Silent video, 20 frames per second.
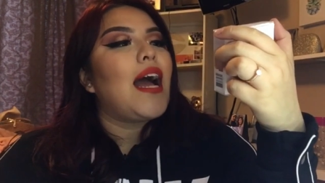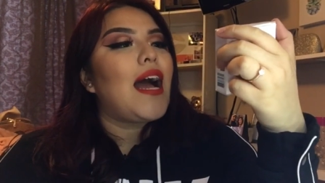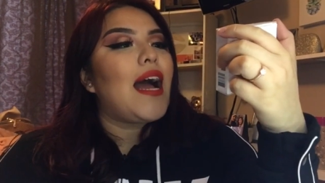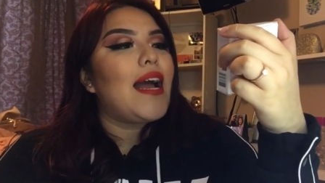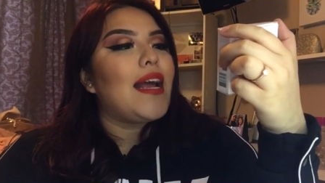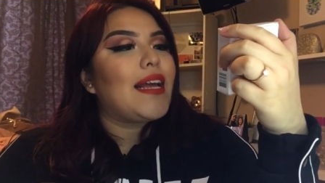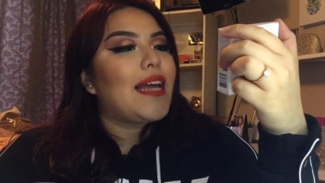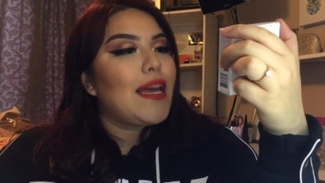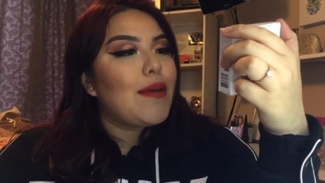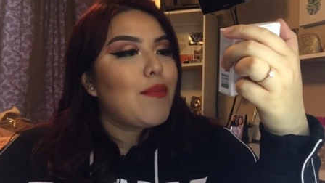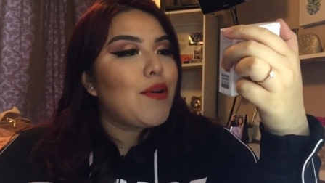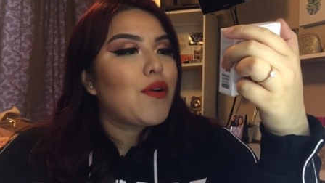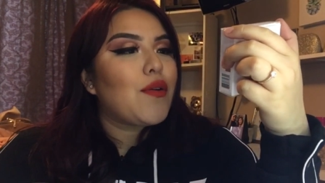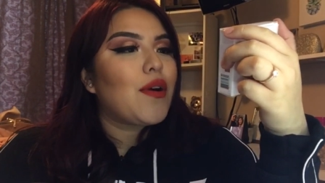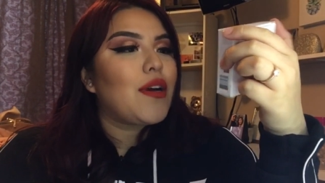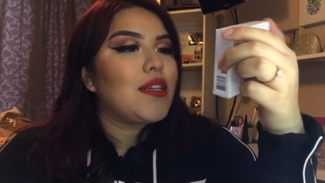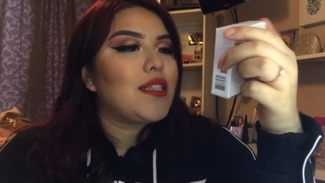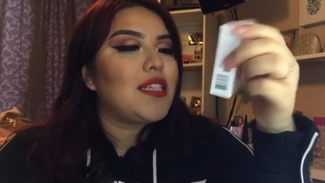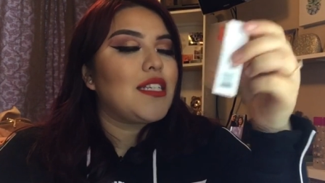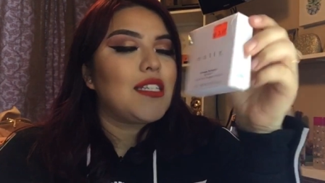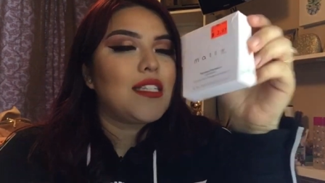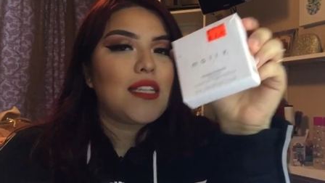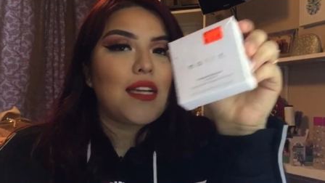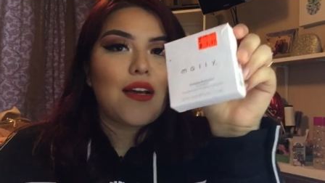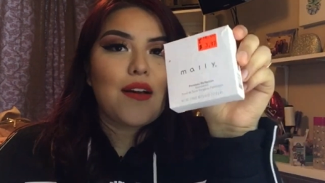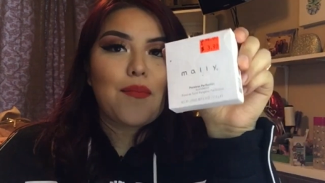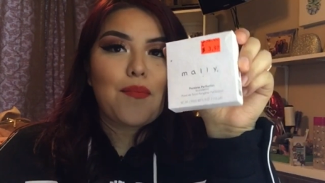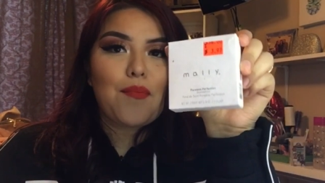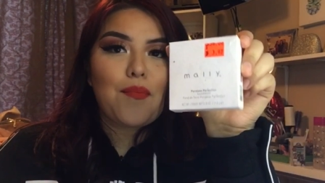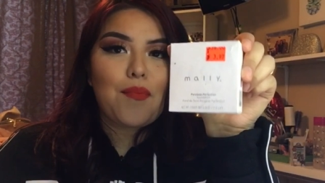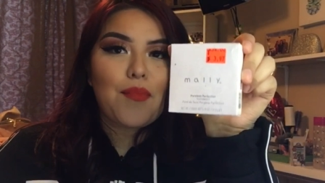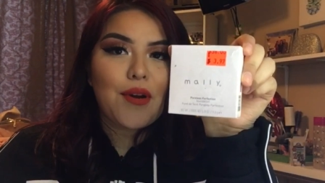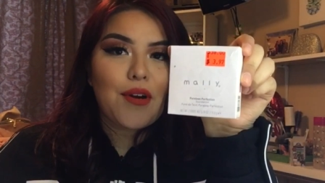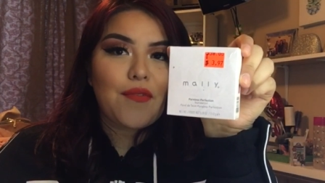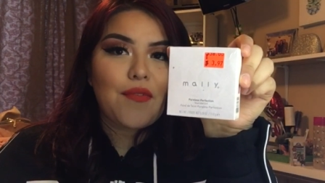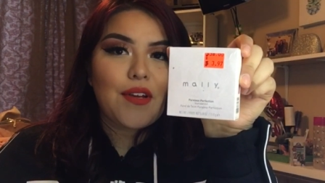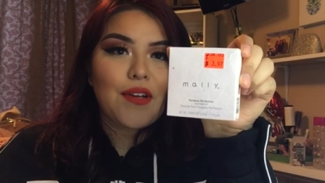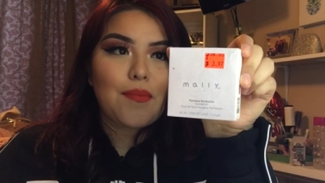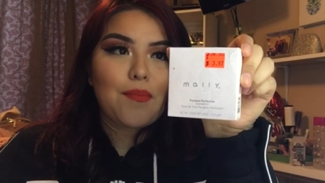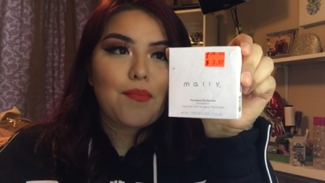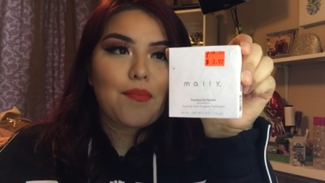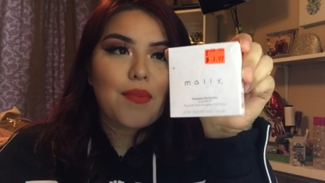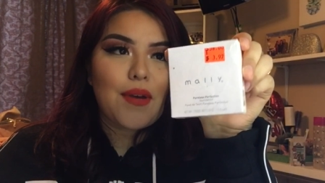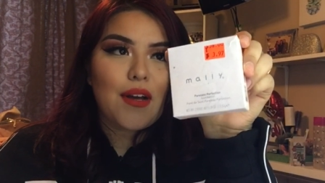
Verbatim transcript: I came across this perfect...